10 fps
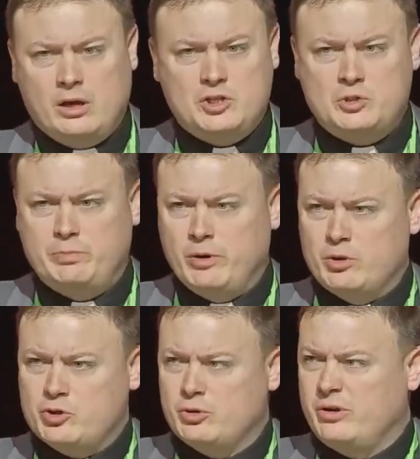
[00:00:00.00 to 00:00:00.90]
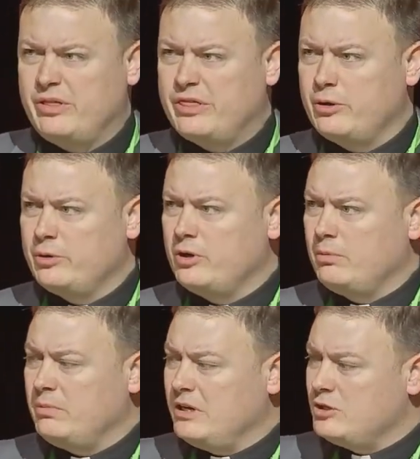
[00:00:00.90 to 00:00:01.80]
spiritual,
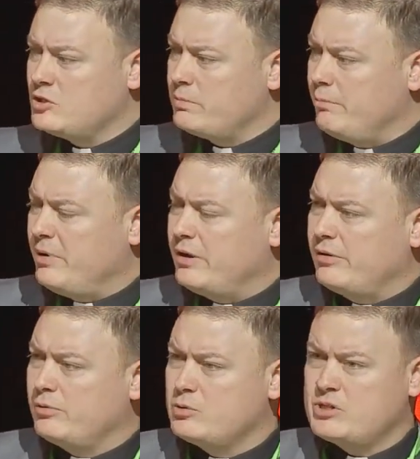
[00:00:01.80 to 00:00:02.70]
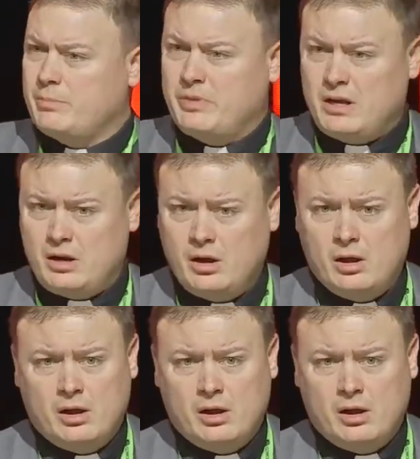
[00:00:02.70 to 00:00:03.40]
ethereal means, but through something